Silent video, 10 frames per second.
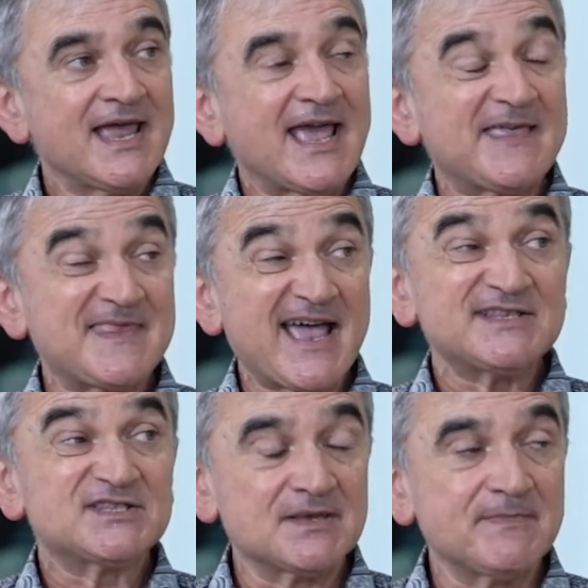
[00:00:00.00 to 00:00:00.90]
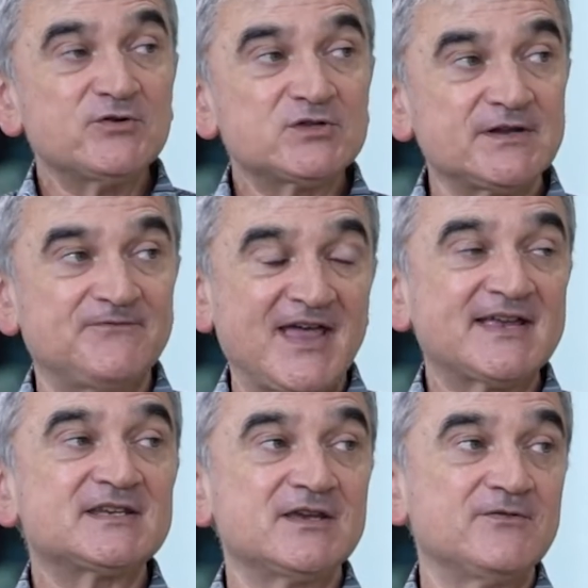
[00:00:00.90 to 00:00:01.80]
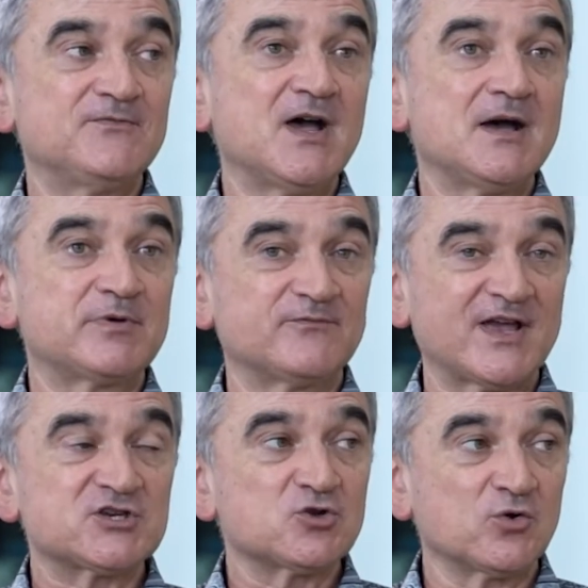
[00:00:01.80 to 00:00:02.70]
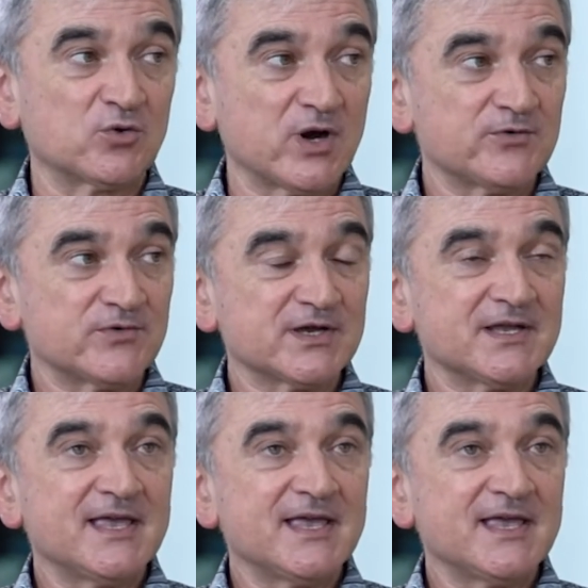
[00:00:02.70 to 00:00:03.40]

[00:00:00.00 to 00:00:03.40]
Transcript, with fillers: and that's the most effective professional growth.